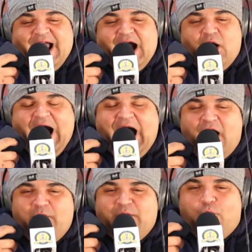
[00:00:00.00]

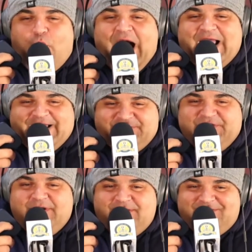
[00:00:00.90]
how and why is
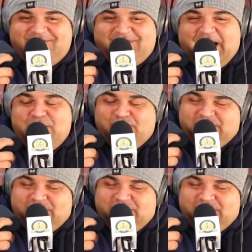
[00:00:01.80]
it that your